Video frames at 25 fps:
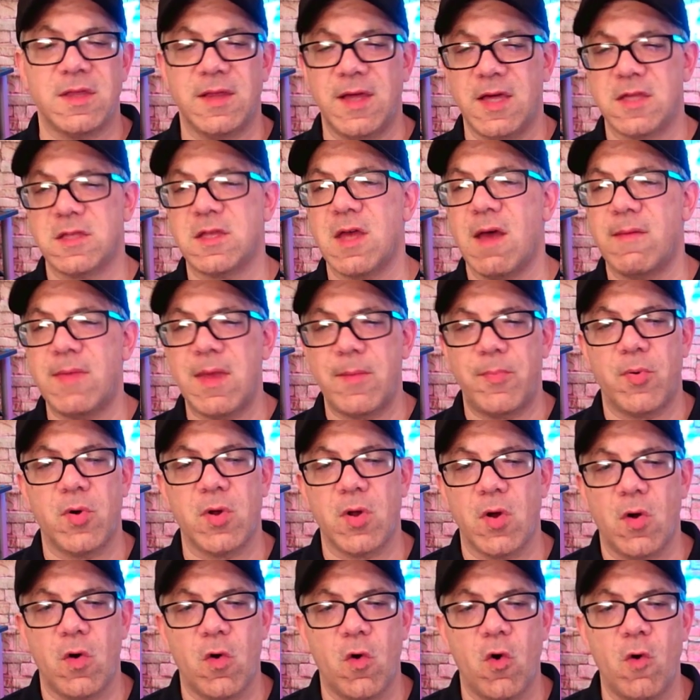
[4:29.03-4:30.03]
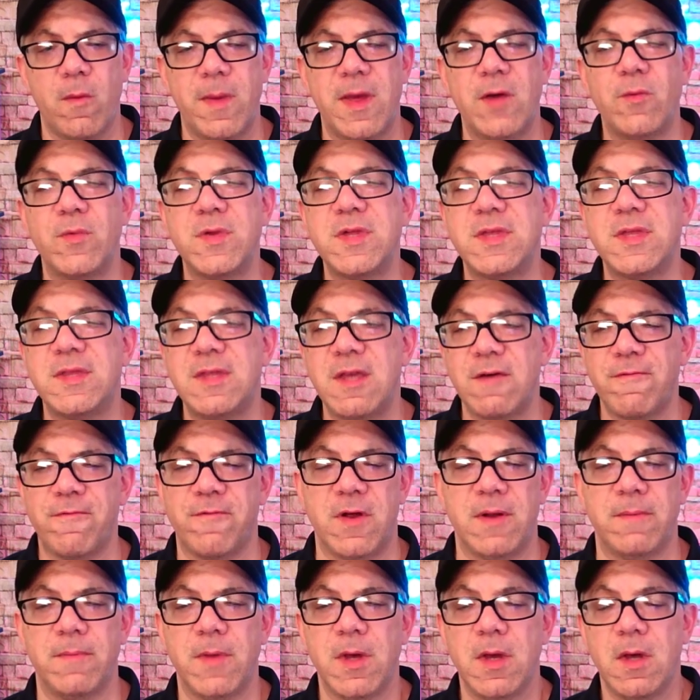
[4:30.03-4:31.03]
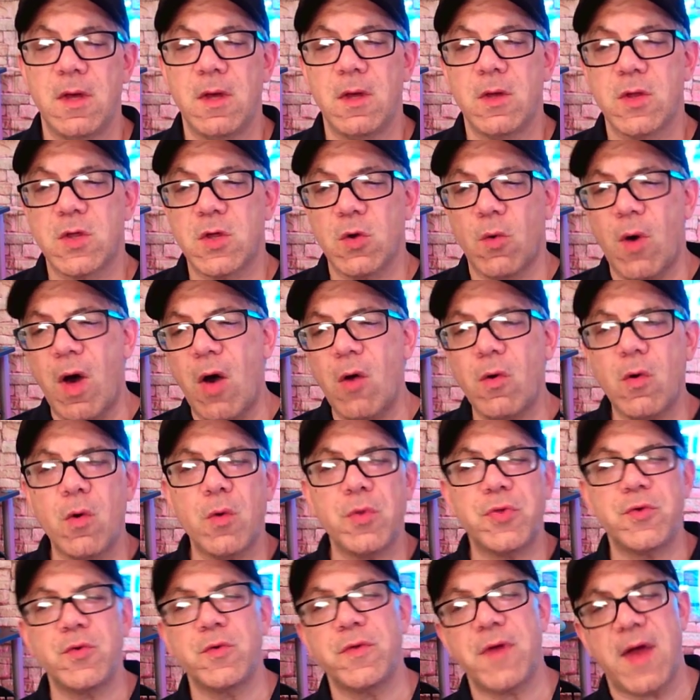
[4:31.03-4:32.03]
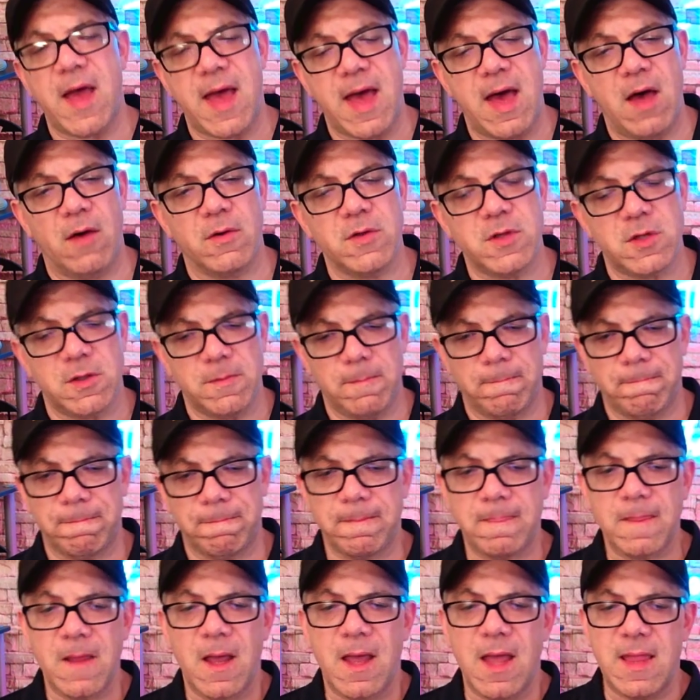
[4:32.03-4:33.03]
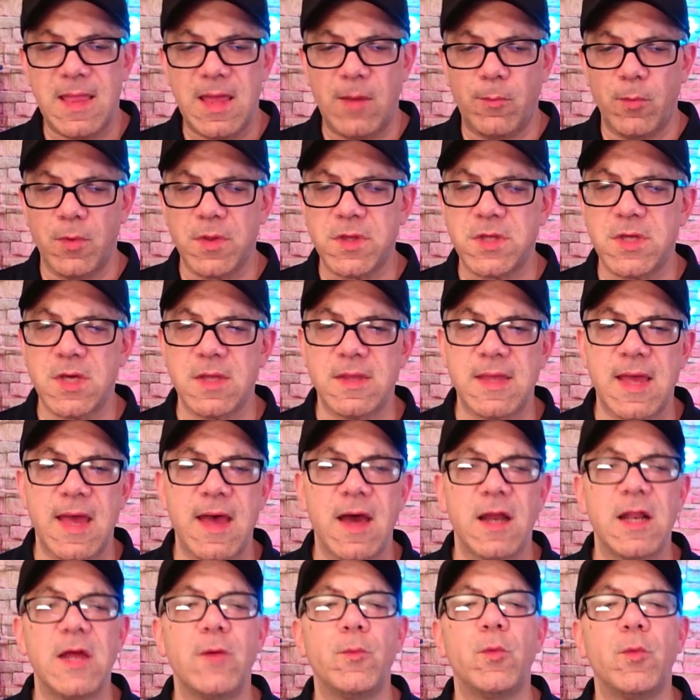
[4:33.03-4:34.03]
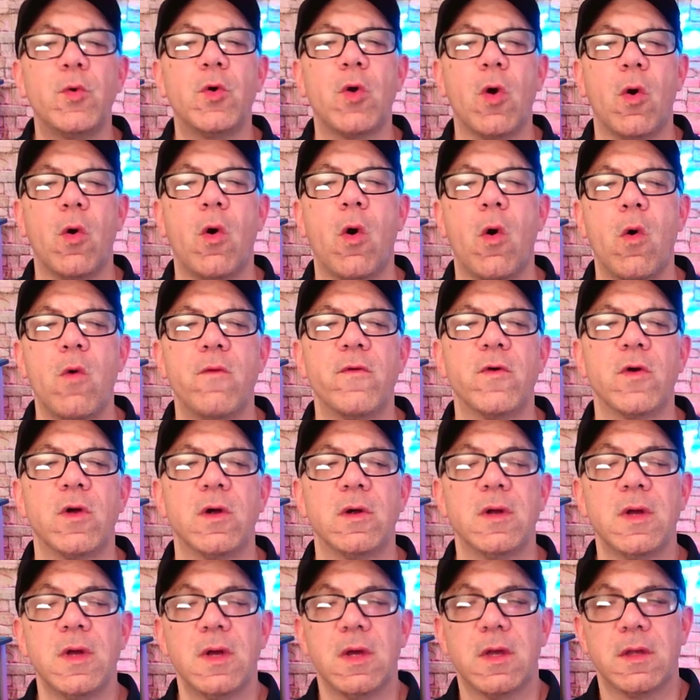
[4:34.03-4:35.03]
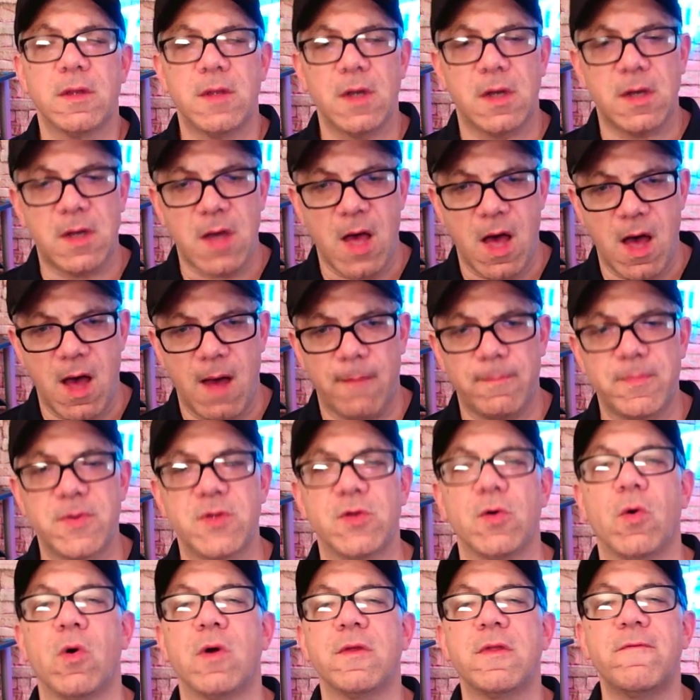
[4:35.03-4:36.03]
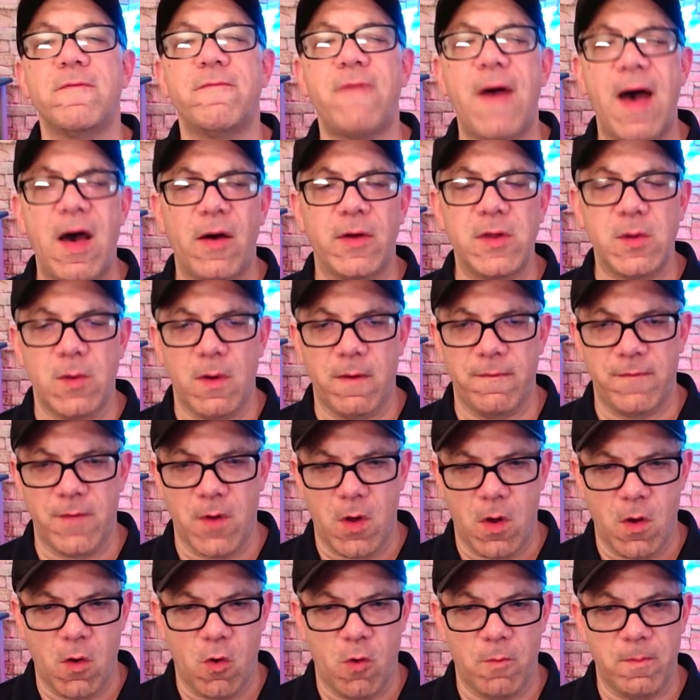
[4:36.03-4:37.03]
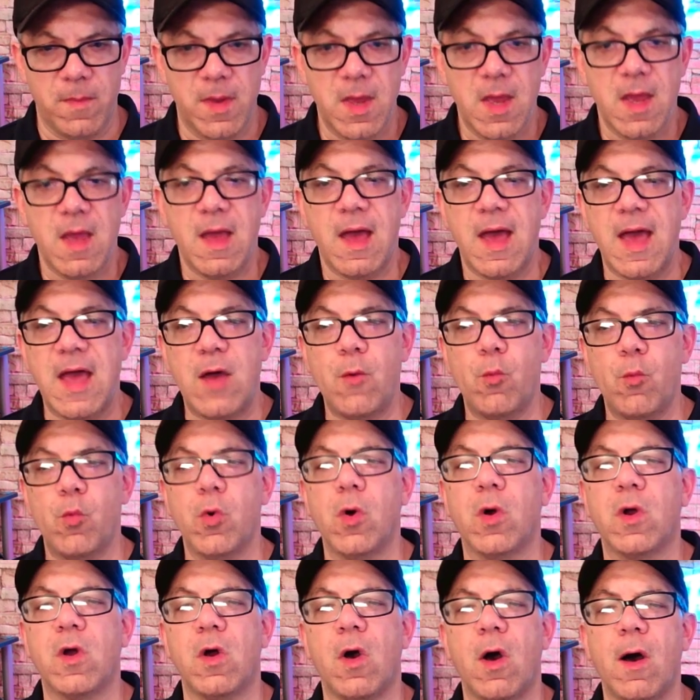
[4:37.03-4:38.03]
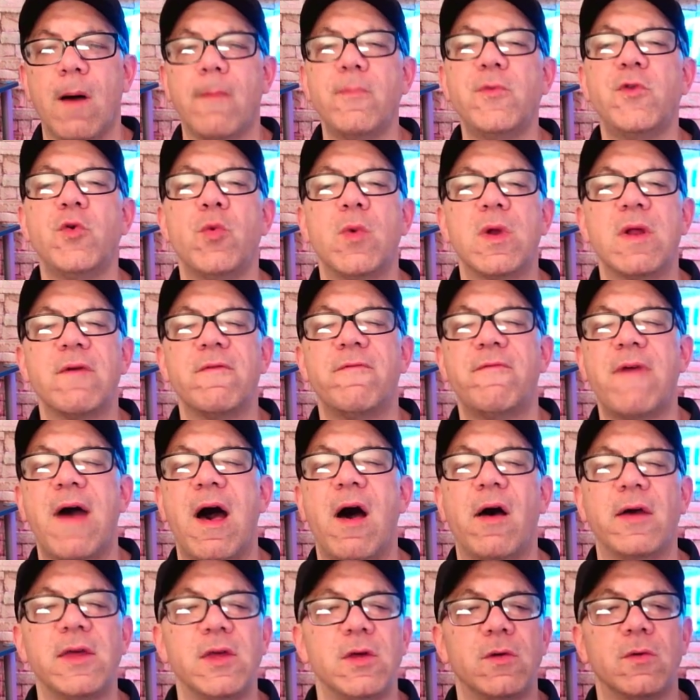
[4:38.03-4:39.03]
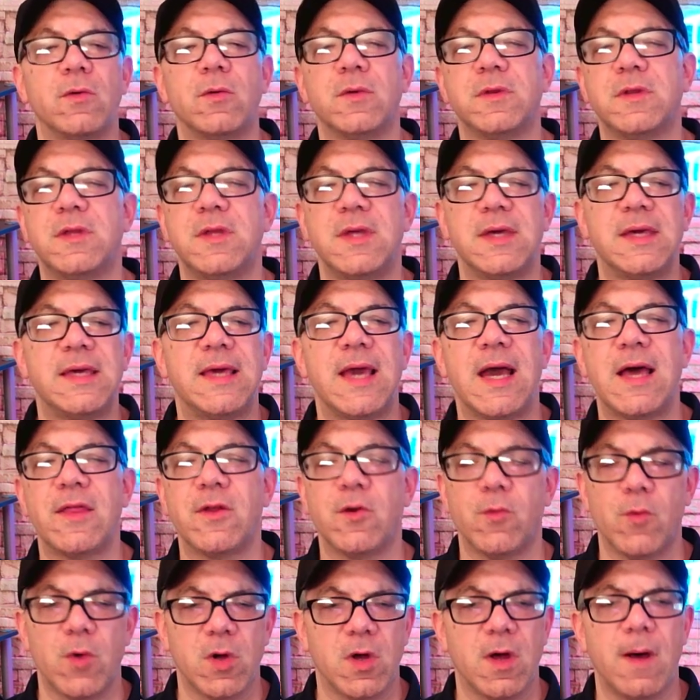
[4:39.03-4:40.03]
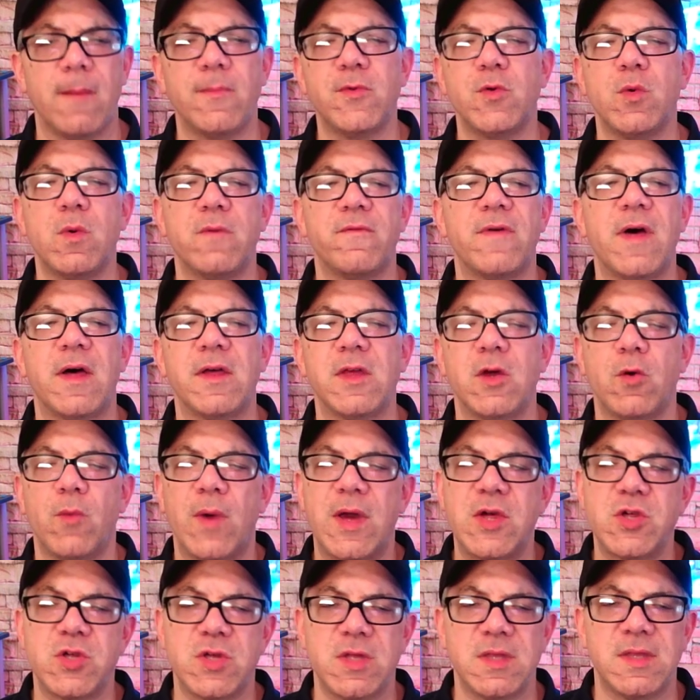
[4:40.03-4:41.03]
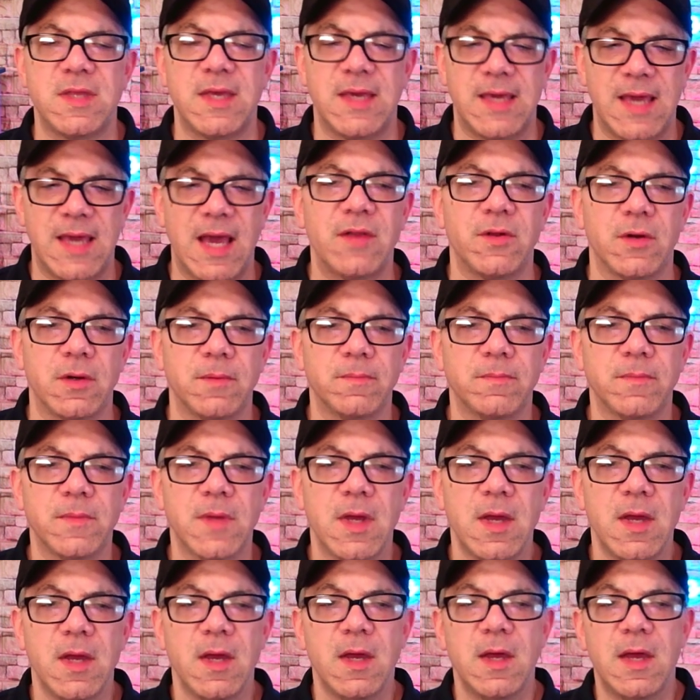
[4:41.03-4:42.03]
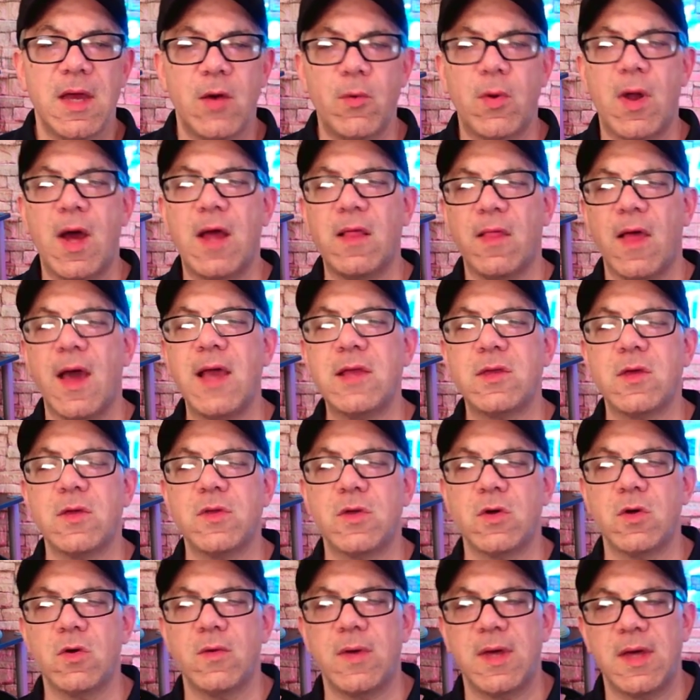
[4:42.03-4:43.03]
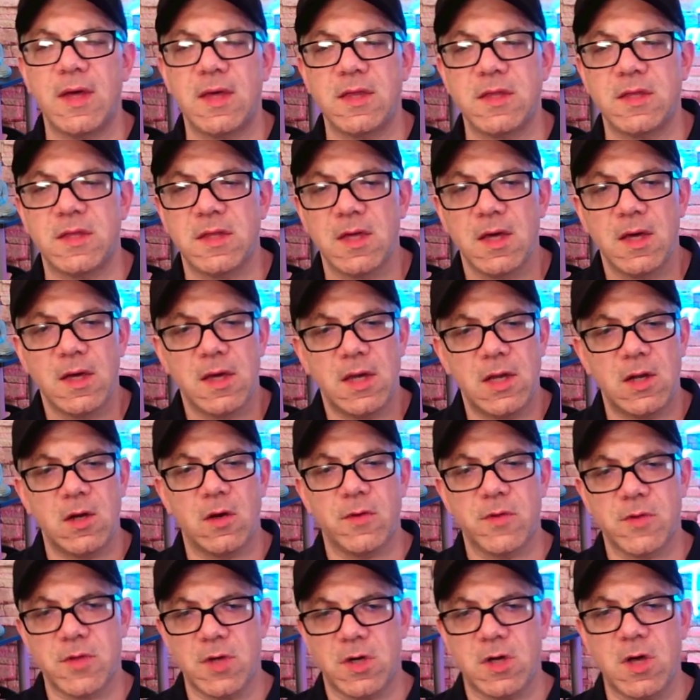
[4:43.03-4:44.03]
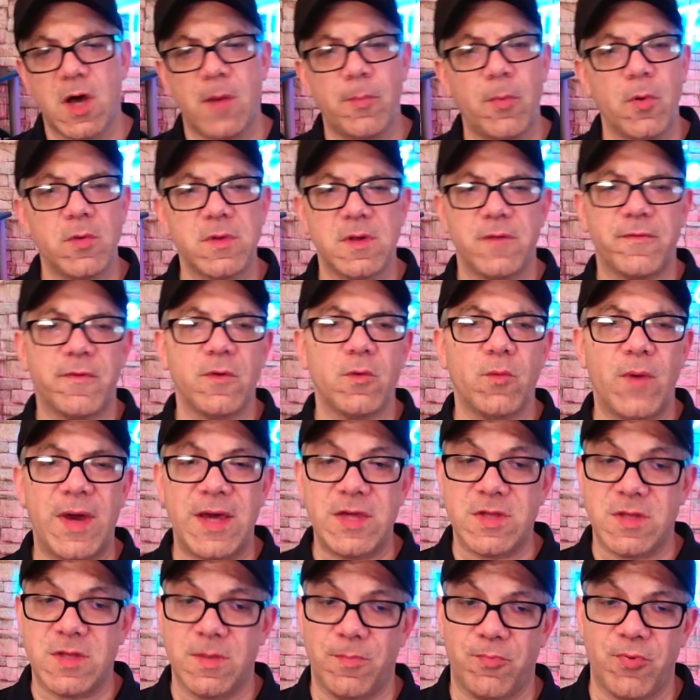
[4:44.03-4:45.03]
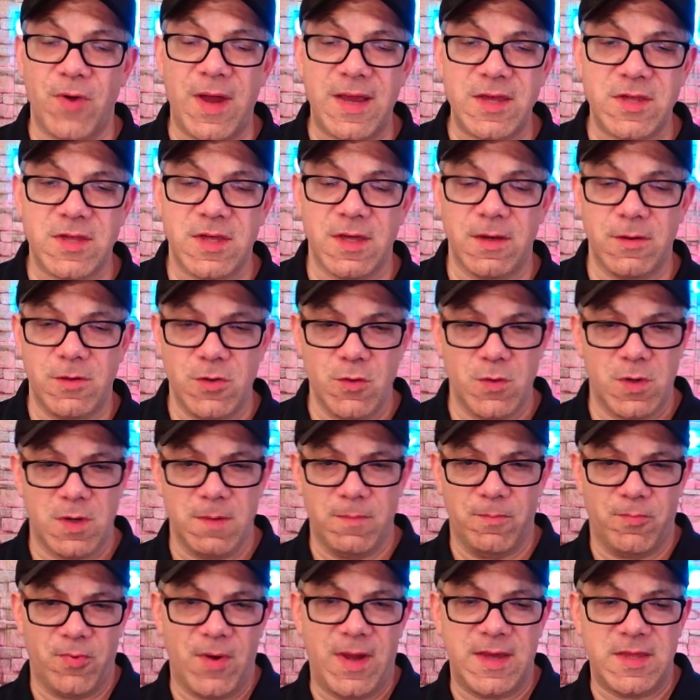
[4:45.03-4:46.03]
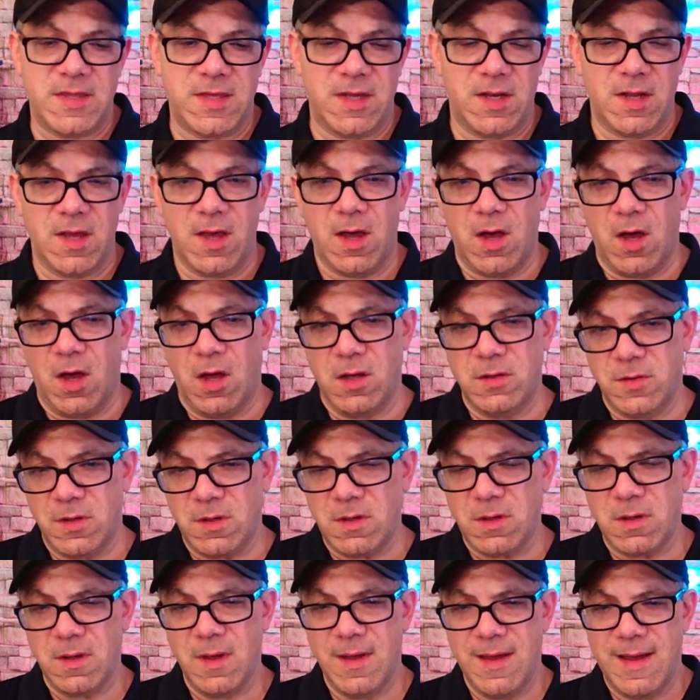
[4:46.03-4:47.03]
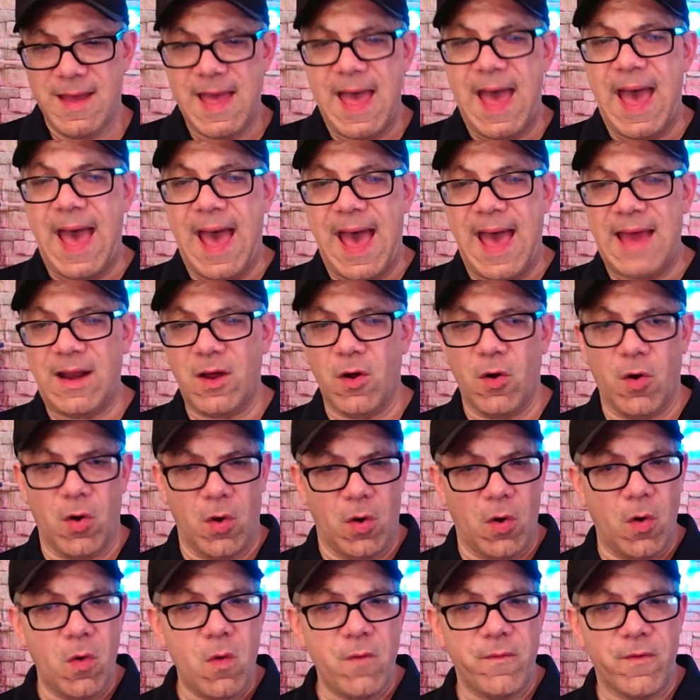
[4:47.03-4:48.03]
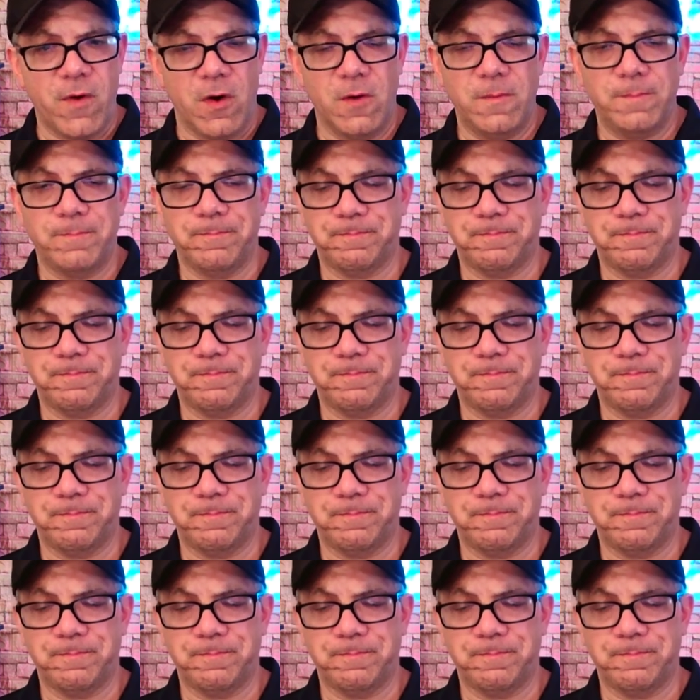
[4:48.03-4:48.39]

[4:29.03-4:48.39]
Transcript: Last time they bought a home, it was different. So I'll go through the house, and then we'll sit down and we'll go over the comps or the value of the home. And we'll come to a value together. We'll come to a valuation together. And what I like to do is, there's a couple different ways to price it. You can price it under, at, or over.